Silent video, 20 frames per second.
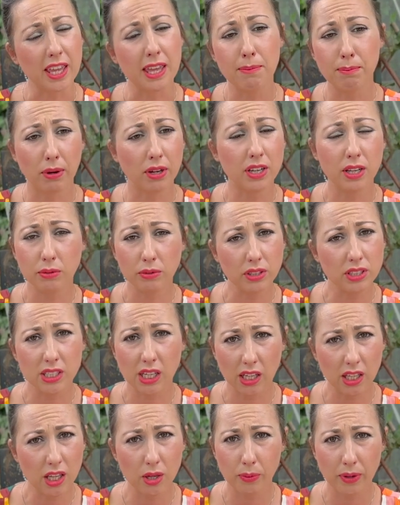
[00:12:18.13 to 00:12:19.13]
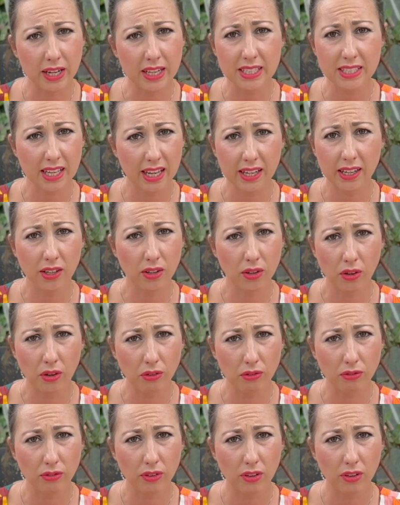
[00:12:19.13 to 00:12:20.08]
your body will tell you when it's had enough.